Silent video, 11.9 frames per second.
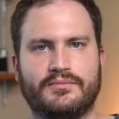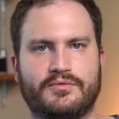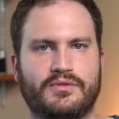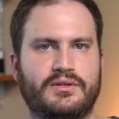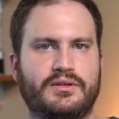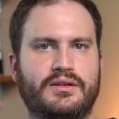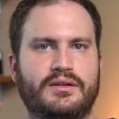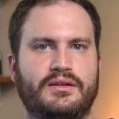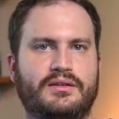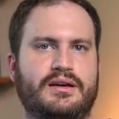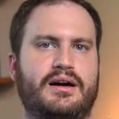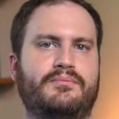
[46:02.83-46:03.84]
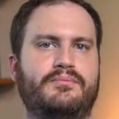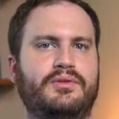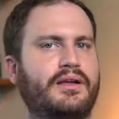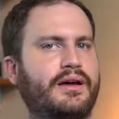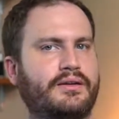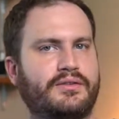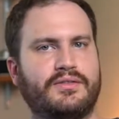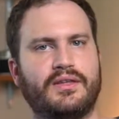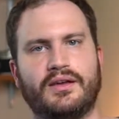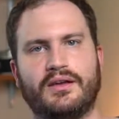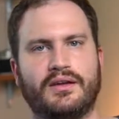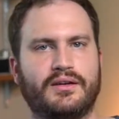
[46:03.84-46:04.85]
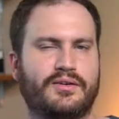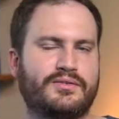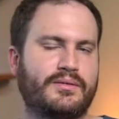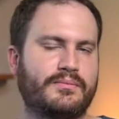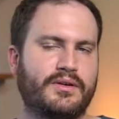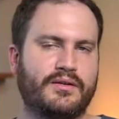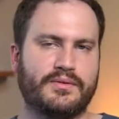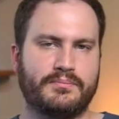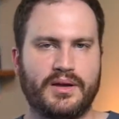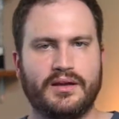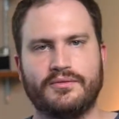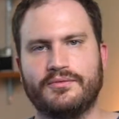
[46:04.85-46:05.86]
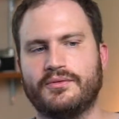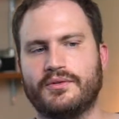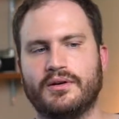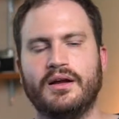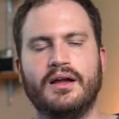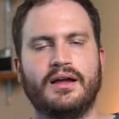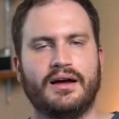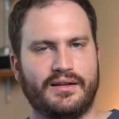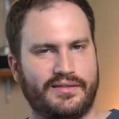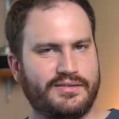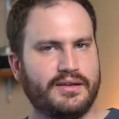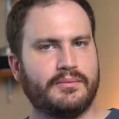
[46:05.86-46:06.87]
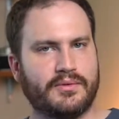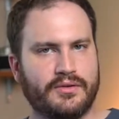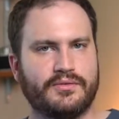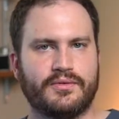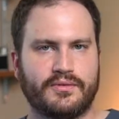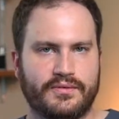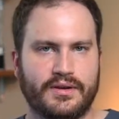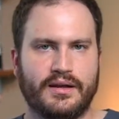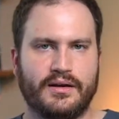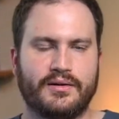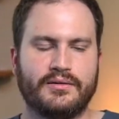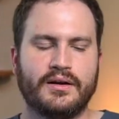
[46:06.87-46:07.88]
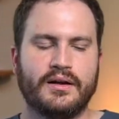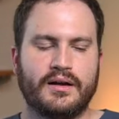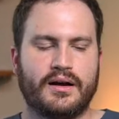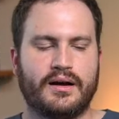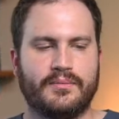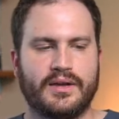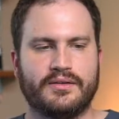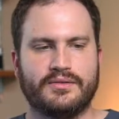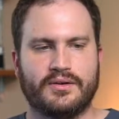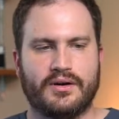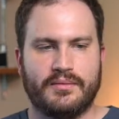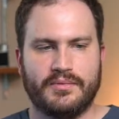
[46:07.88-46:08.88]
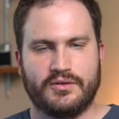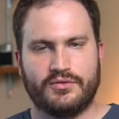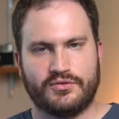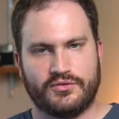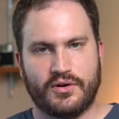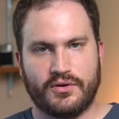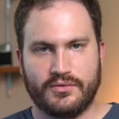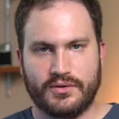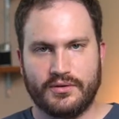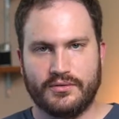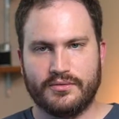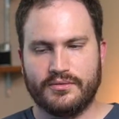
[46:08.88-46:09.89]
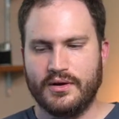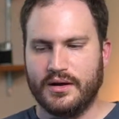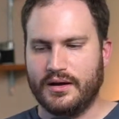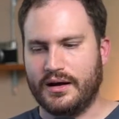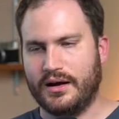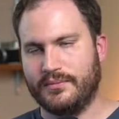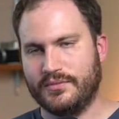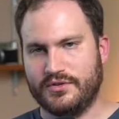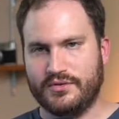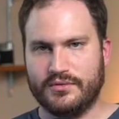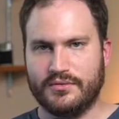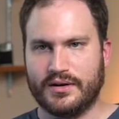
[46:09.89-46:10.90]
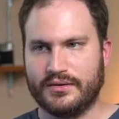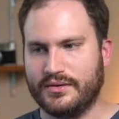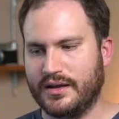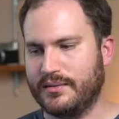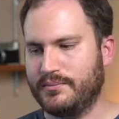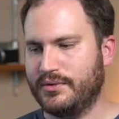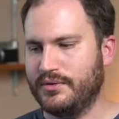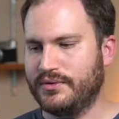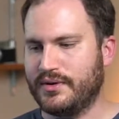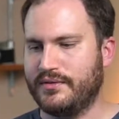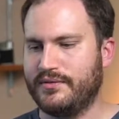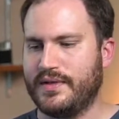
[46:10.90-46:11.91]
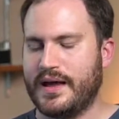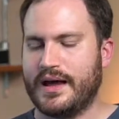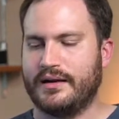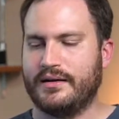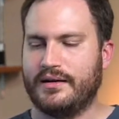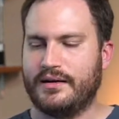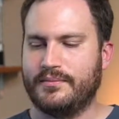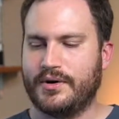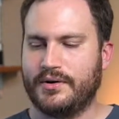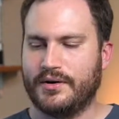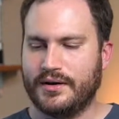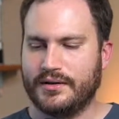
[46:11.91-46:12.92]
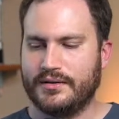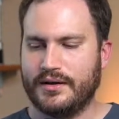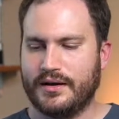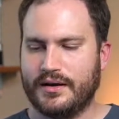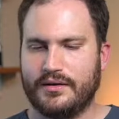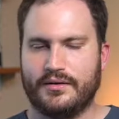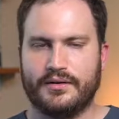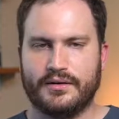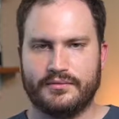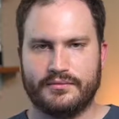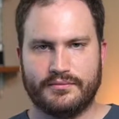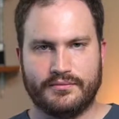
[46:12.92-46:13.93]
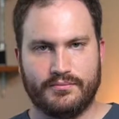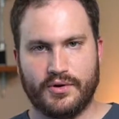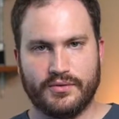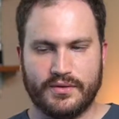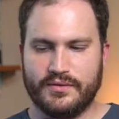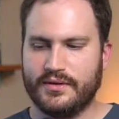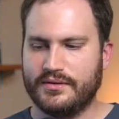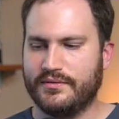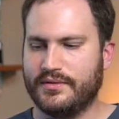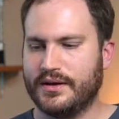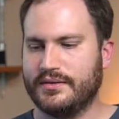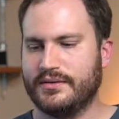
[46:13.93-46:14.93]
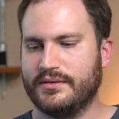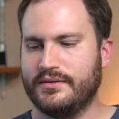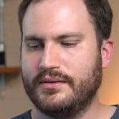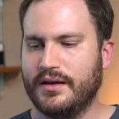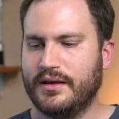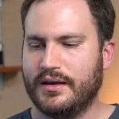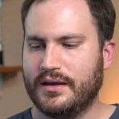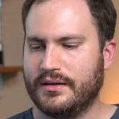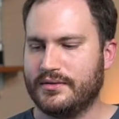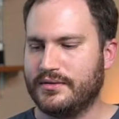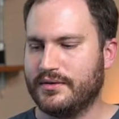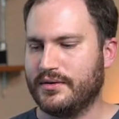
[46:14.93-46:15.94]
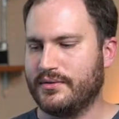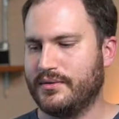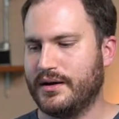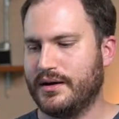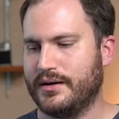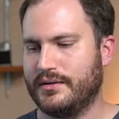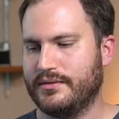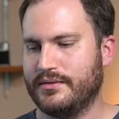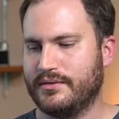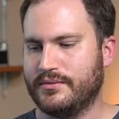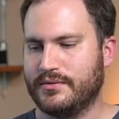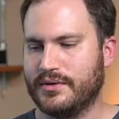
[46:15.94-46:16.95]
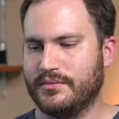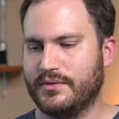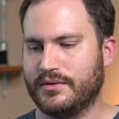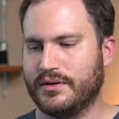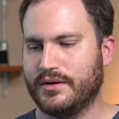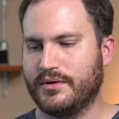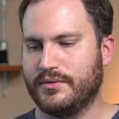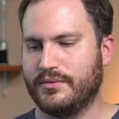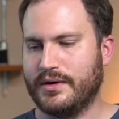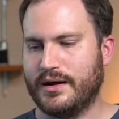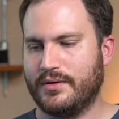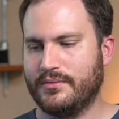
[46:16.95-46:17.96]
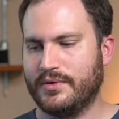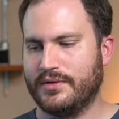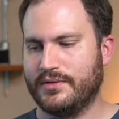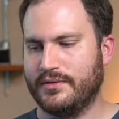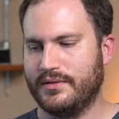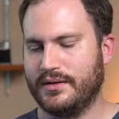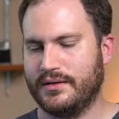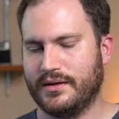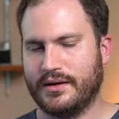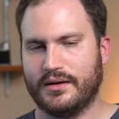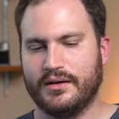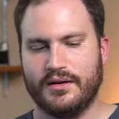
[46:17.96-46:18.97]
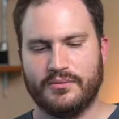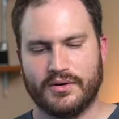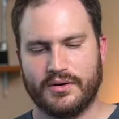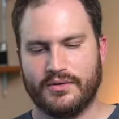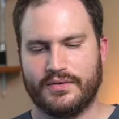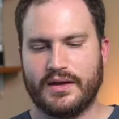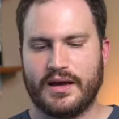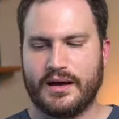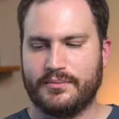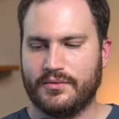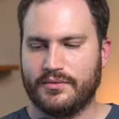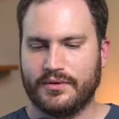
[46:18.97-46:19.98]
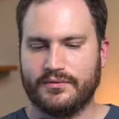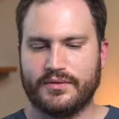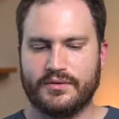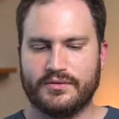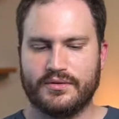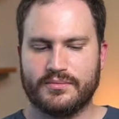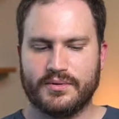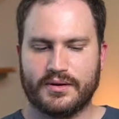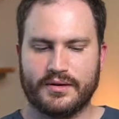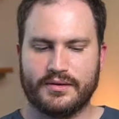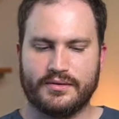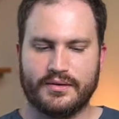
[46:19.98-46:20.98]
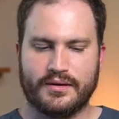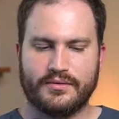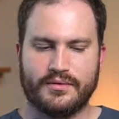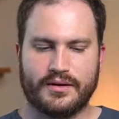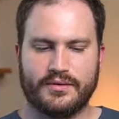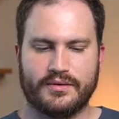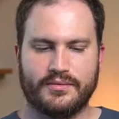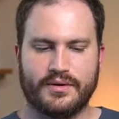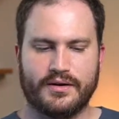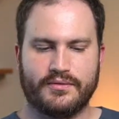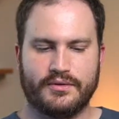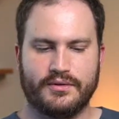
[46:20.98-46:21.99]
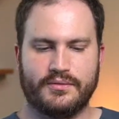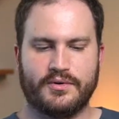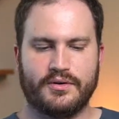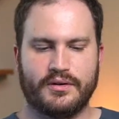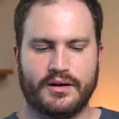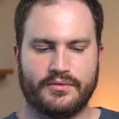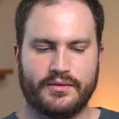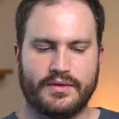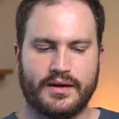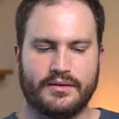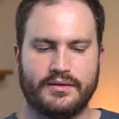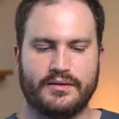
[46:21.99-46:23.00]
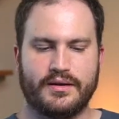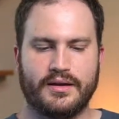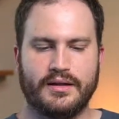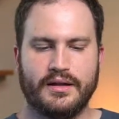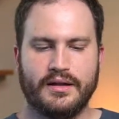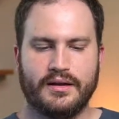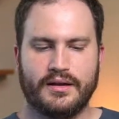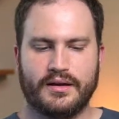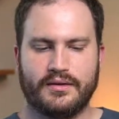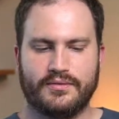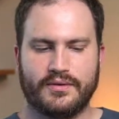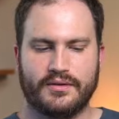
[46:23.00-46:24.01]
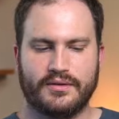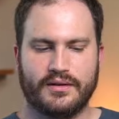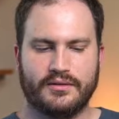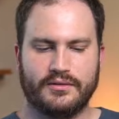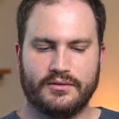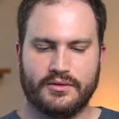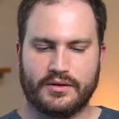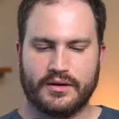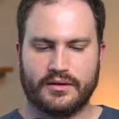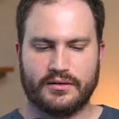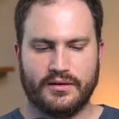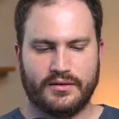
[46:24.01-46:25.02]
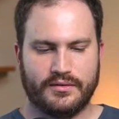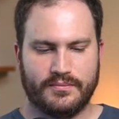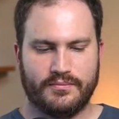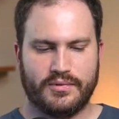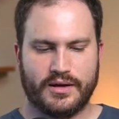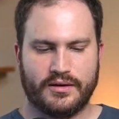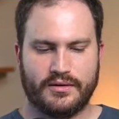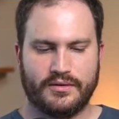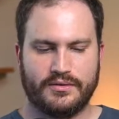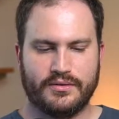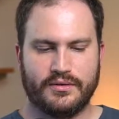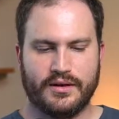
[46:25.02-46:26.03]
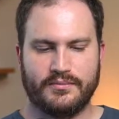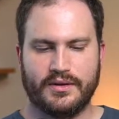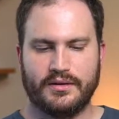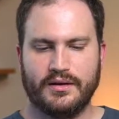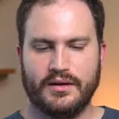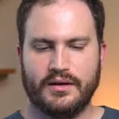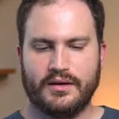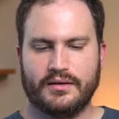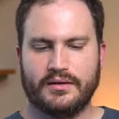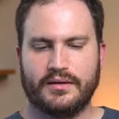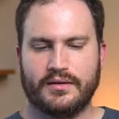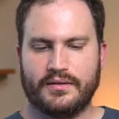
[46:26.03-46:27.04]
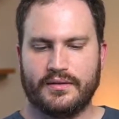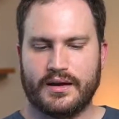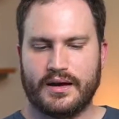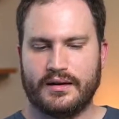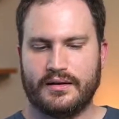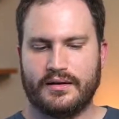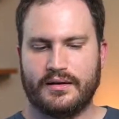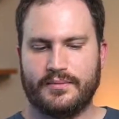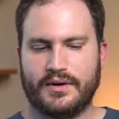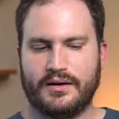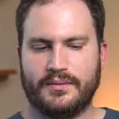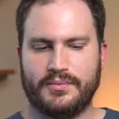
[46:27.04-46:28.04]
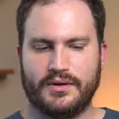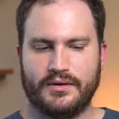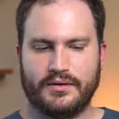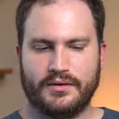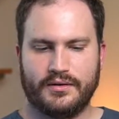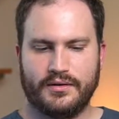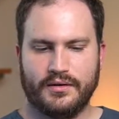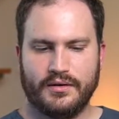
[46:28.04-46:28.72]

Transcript: really complex thing or something you have to pay for. The same goes for video. And so I'm going to show you two examples of that on both of these devices. And so we will go with the Apple one first, just because I think we're having a little more luck with that tonight as far as it looking better. So let me get that up here.